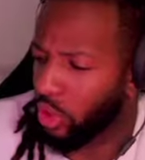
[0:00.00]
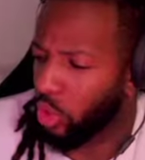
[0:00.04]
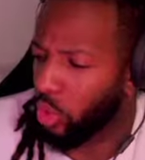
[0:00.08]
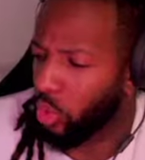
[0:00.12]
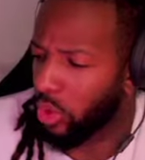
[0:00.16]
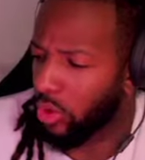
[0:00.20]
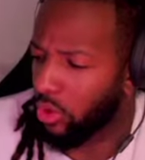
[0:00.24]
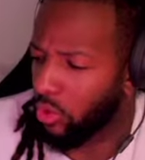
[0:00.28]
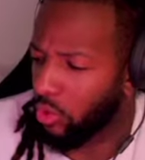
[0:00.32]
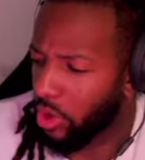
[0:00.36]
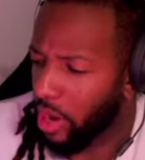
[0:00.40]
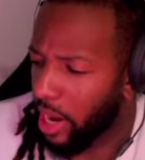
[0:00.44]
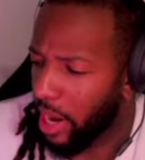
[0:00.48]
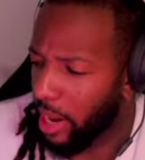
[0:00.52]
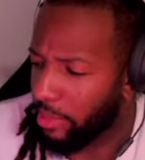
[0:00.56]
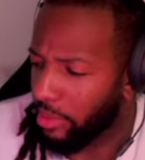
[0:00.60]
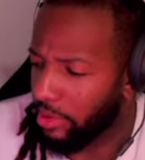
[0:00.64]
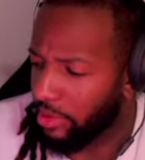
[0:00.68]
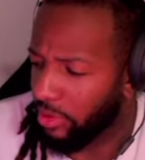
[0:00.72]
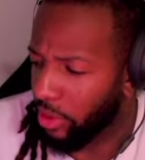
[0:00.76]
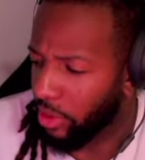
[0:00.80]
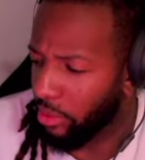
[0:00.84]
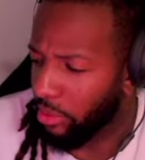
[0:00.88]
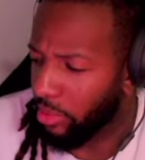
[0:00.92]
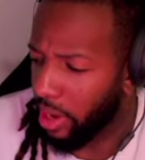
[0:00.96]
who were robbed
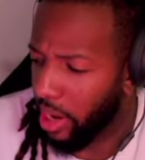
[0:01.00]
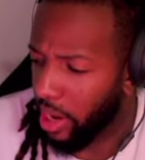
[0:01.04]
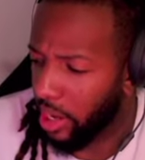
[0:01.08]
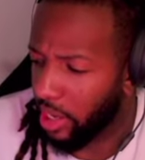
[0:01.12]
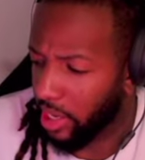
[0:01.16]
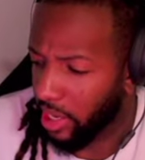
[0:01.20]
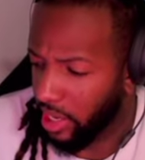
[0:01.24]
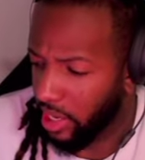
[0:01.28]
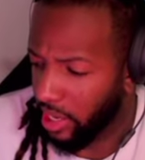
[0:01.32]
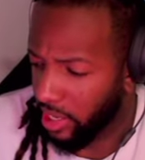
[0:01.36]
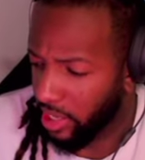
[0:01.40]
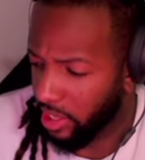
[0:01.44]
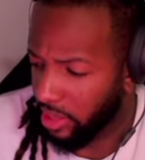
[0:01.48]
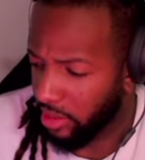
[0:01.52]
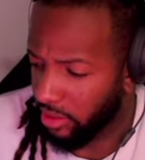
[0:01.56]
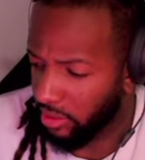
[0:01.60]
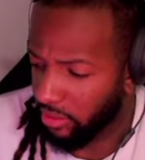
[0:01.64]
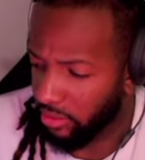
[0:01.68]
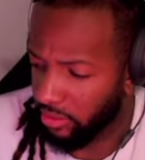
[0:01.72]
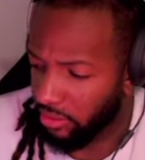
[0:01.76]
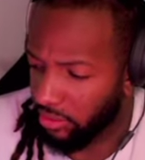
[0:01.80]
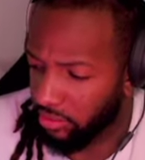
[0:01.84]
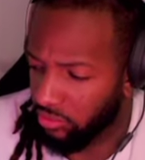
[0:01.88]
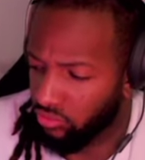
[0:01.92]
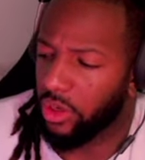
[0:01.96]
of their bankai
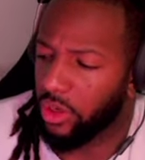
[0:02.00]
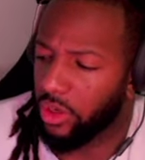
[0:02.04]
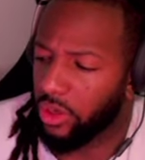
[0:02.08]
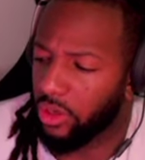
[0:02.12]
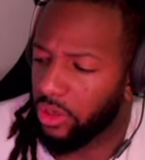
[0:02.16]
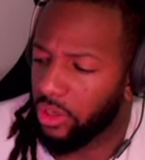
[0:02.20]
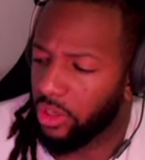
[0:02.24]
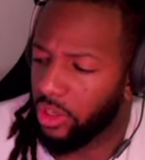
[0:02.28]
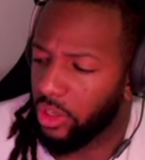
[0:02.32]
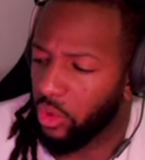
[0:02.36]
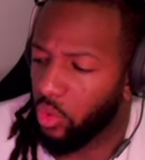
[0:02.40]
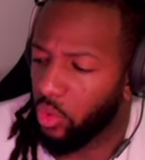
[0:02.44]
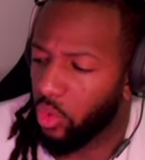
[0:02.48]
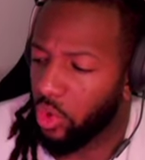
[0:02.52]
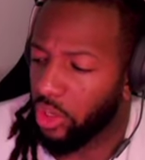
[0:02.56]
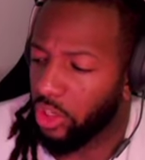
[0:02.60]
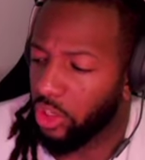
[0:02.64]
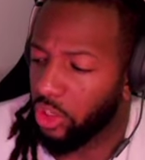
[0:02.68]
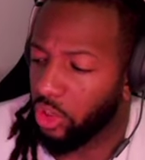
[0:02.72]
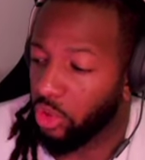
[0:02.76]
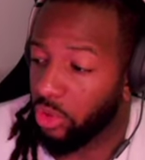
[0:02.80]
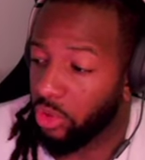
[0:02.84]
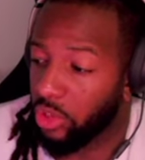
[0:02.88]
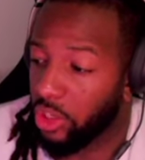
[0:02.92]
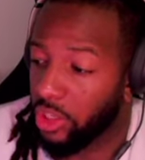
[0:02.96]
to the ones
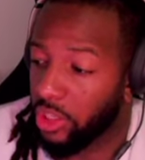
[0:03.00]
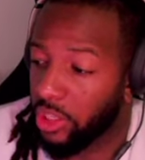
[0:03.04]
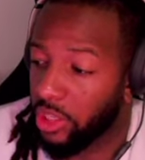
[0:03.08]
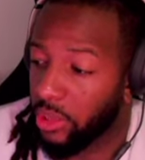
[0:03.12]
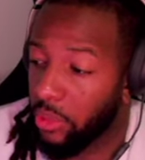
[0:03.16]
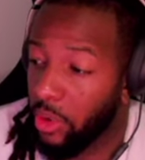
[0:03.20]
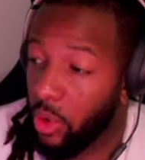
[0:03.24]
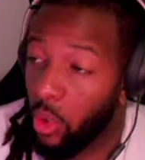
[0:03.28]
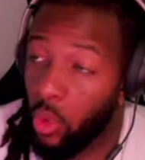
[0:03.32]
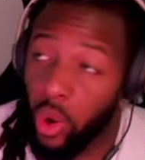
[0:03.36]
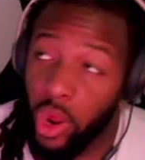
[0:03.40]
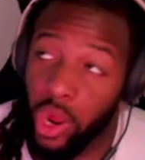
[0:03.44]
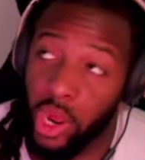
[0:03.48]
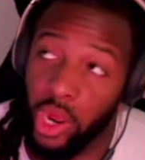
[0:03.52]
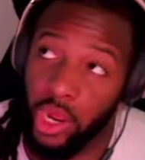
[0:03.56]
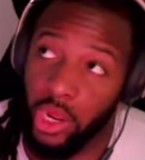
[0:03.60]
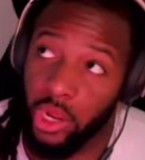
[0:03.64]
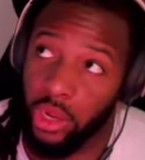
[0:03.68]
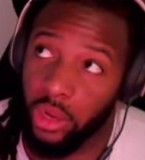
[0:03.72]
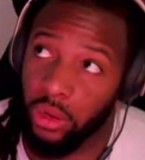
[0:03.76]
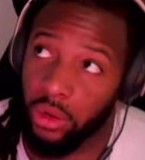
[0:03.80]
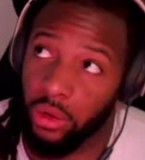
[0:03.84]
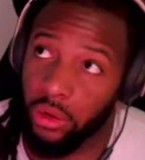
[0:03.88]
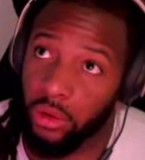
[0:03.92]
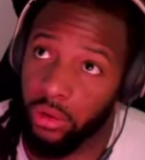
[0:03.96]
who took them
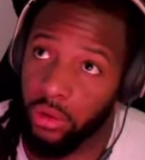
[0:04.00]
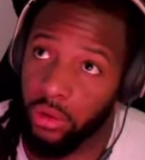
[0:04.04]
away.